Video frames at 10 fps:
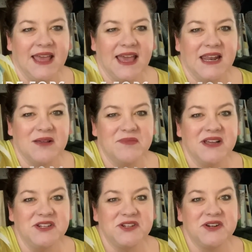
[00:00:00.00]
and I'm
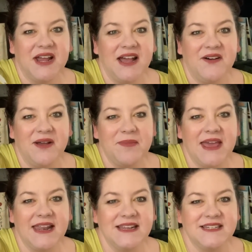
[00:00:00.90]
not sure how I
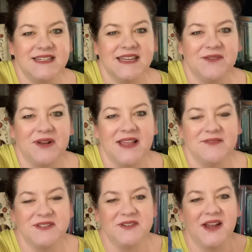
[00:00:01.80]
managed it while I
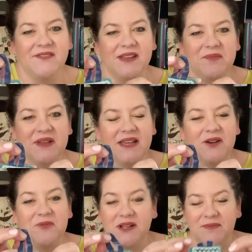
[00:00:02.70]
was driving,
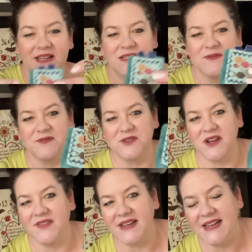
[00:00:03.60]
or while my husband was
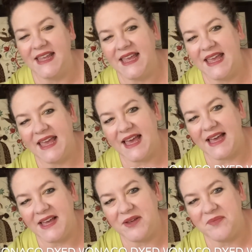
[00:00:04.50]
driving,
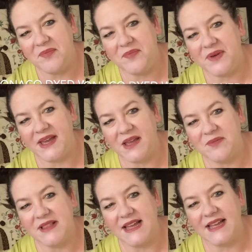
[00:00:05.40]
but I'm
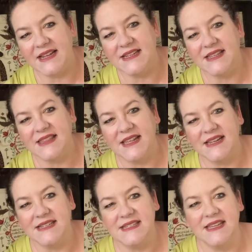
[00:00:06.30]
glad that
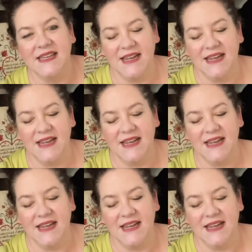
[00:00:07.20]
I did.